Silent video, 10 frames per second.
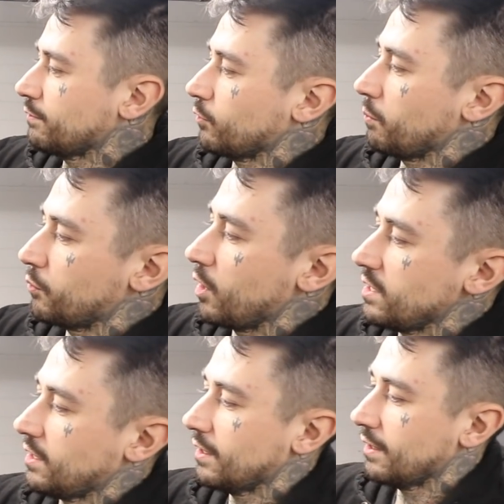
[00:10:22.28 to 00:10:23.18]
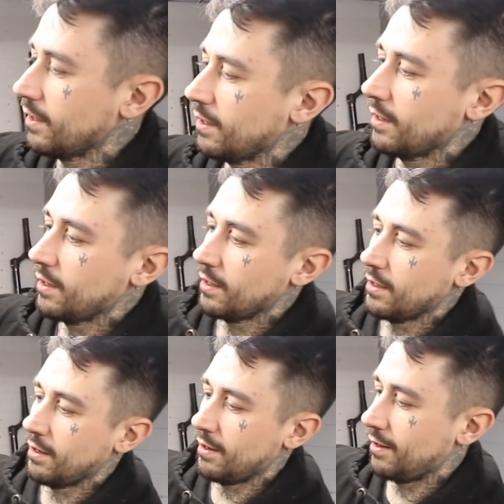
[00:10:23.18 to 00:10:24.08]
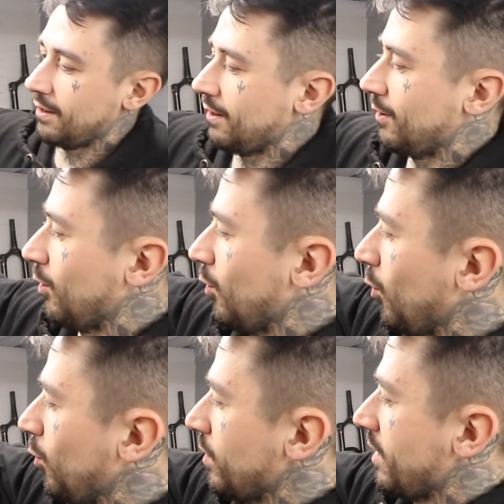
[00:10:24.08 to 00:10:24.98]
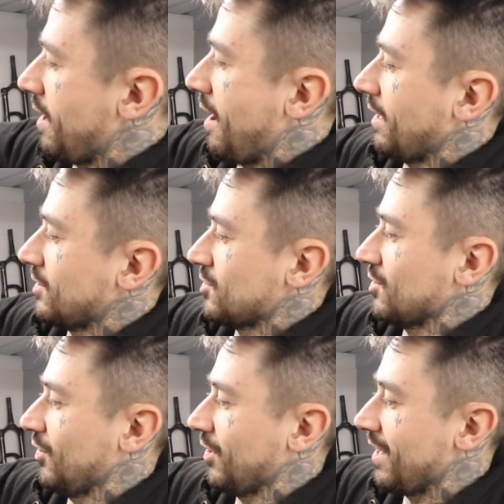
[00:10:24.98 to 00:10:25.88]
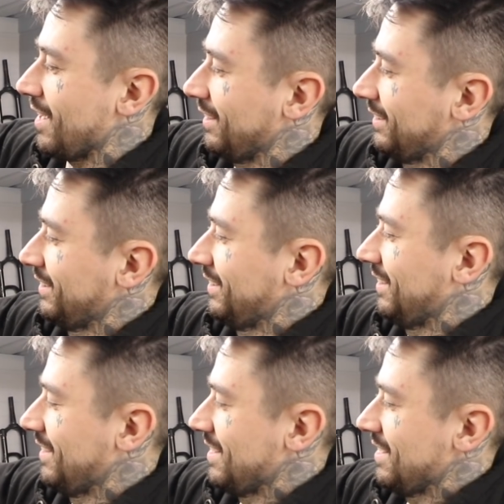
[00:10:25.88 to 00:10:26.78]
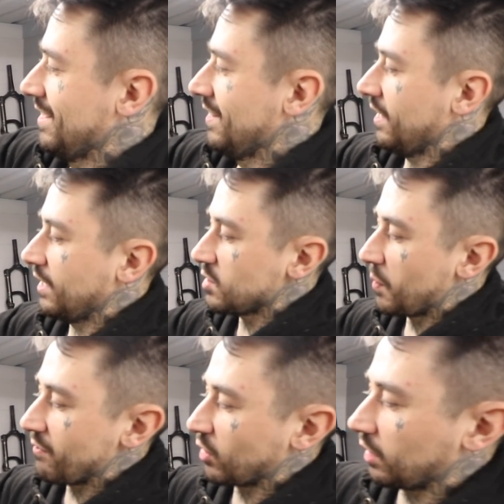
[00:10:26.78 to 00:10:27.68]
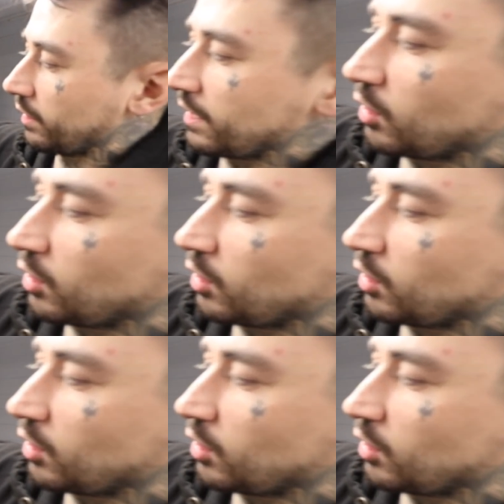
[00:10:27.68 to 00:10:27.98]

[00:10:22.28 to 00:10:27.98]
front brake. Oh yes, look at that. They need a bit of a clean